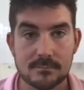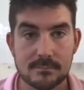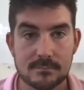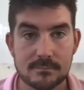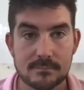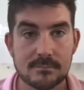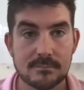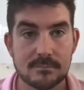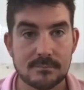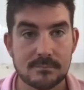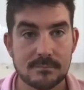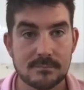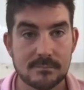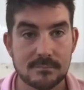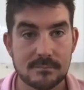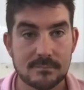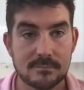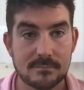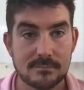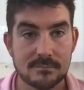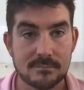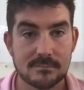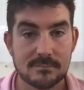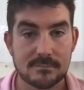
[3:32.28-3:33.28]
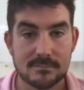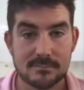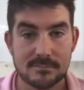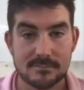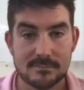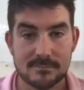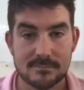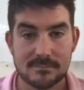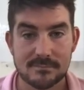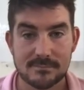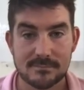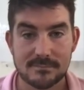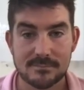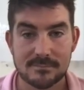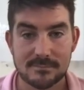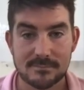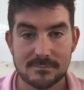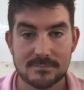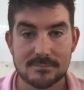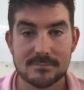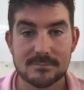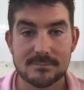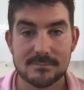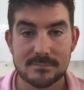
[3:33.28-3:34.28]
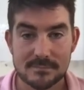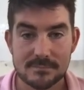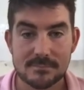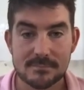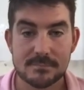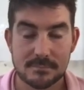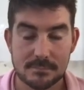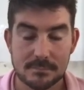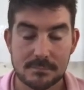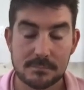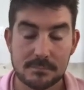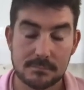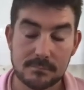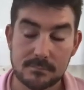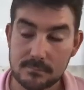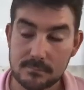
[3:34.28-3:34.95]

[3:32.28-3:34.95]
(silent)